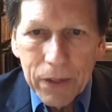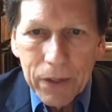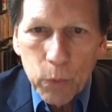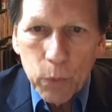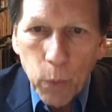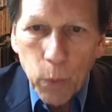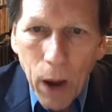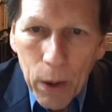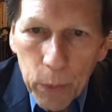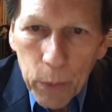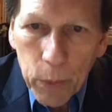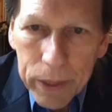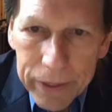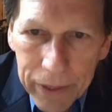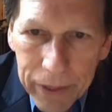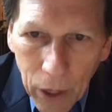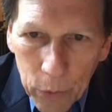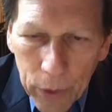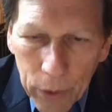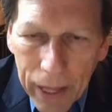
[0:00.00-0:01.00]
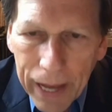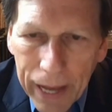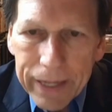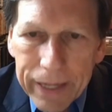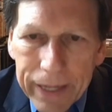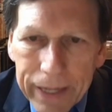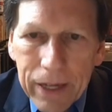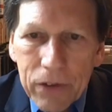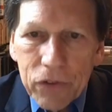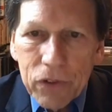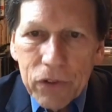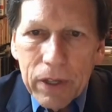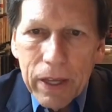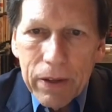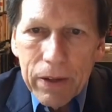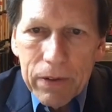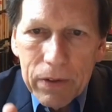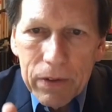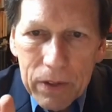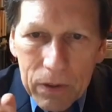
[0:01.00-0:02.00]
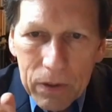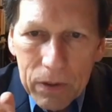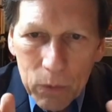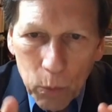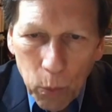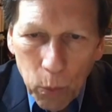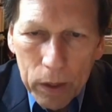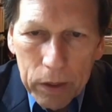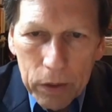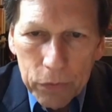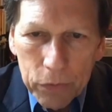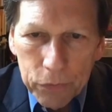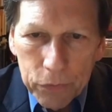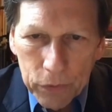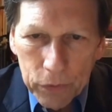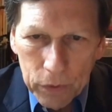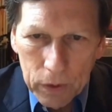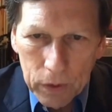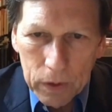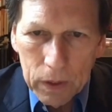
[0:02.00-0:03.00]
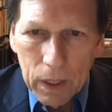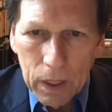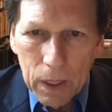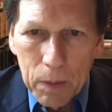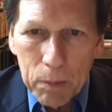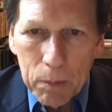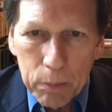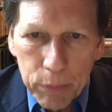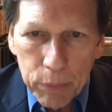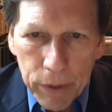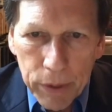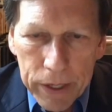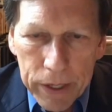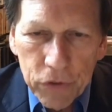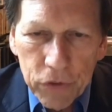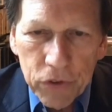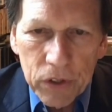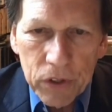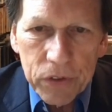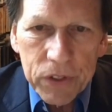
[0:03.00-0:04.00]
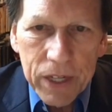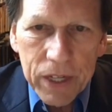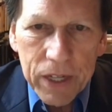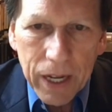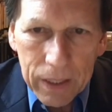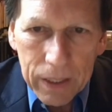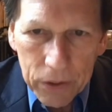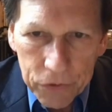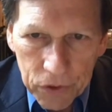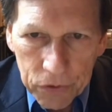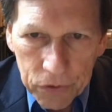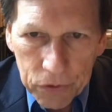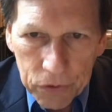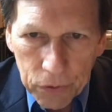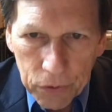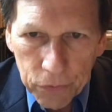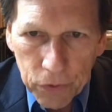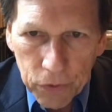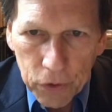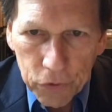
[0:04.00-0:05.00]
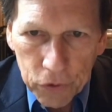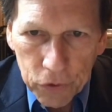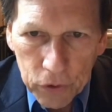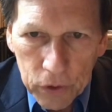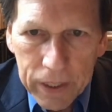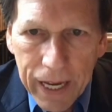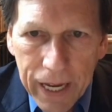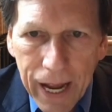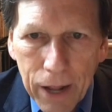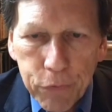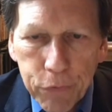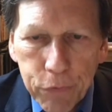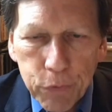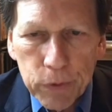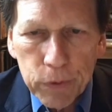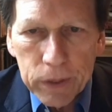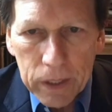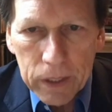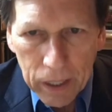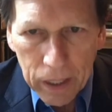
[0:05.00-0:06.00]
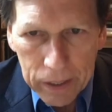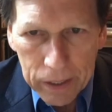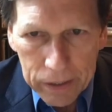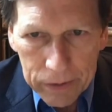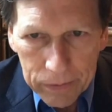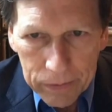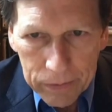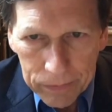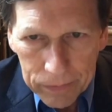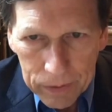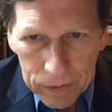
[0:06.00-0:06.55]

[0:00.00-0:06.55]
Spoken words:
The way we know that is a wonderful British intelligence official, Catherine Gunn,